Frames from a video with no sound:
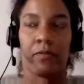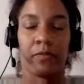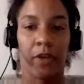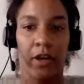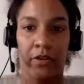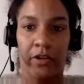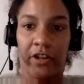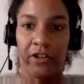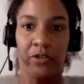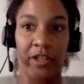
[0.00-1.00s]
other
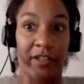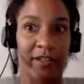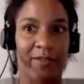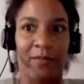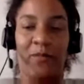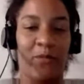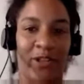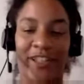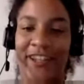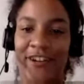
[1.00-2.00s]
countries
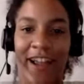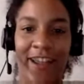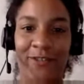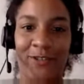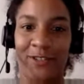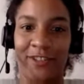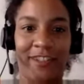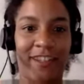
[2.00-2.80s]
building your iPhones.